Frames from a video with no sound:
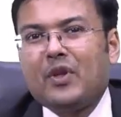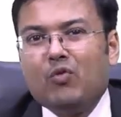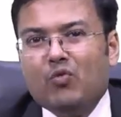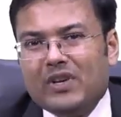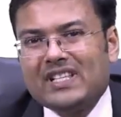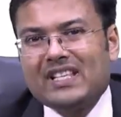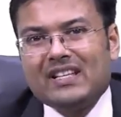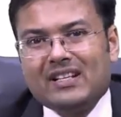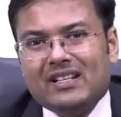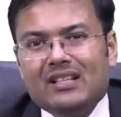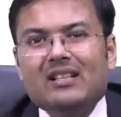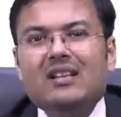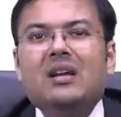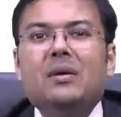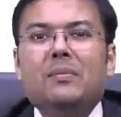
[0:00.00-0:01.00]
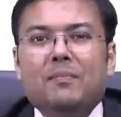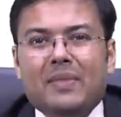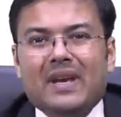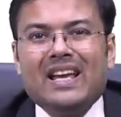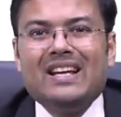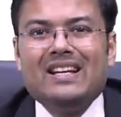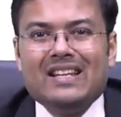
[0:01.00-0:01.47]
Visceral
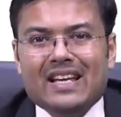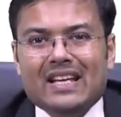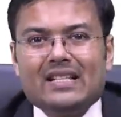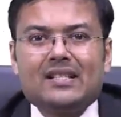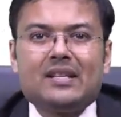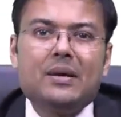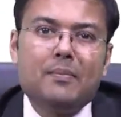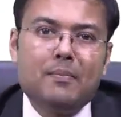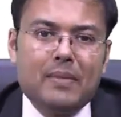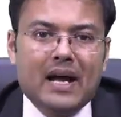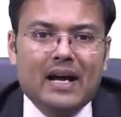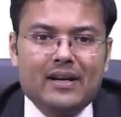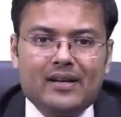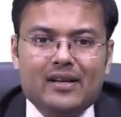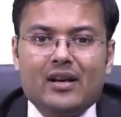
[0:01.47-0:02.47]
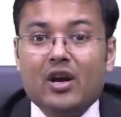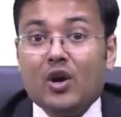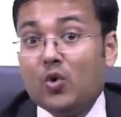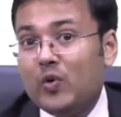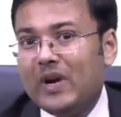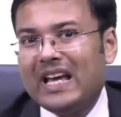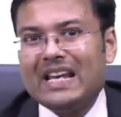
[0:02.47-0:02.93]
blade is blunt,
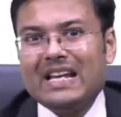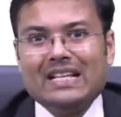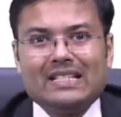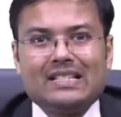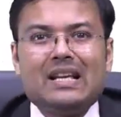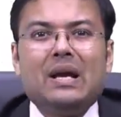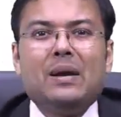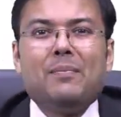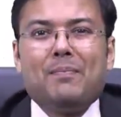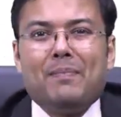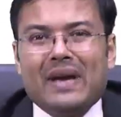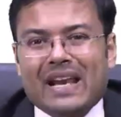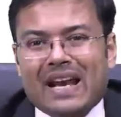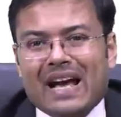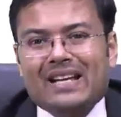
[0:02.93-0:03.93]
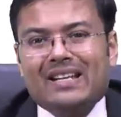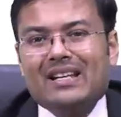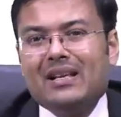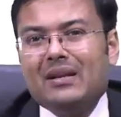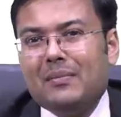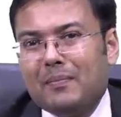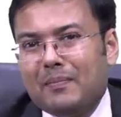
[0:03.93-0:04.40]
whereas
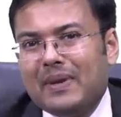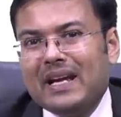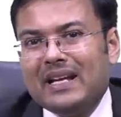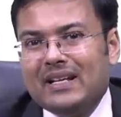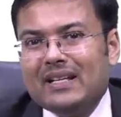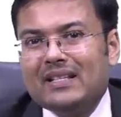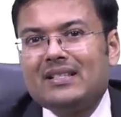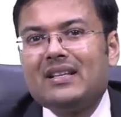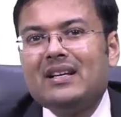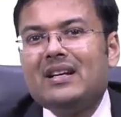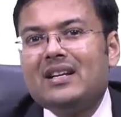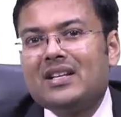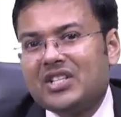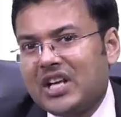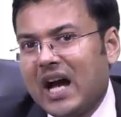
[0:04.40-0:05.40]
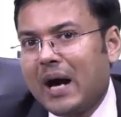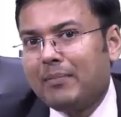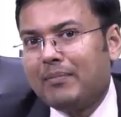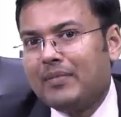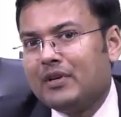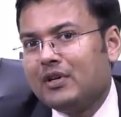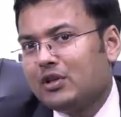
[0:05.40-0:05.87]
parietal blade is sharp.
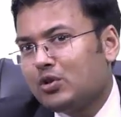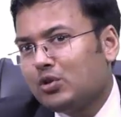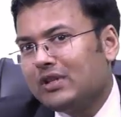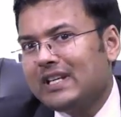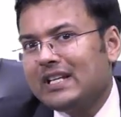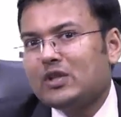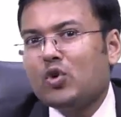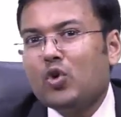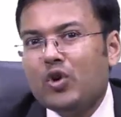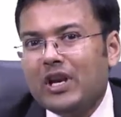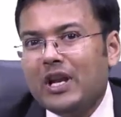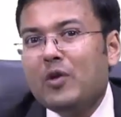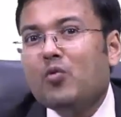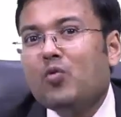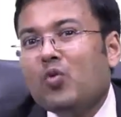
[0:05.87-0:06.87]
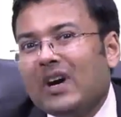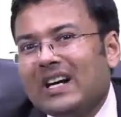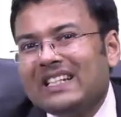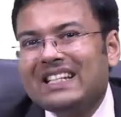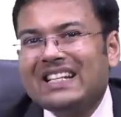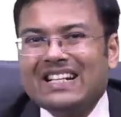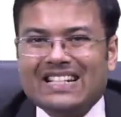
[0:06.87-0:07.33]
So there is only
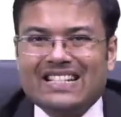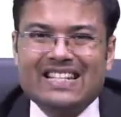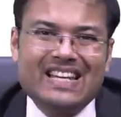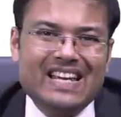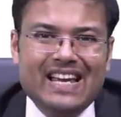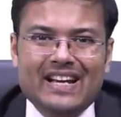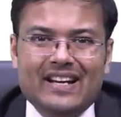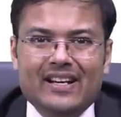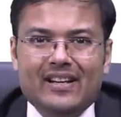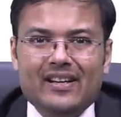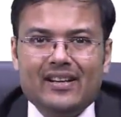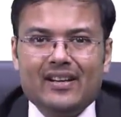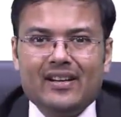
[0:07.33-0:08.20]
one cutting end.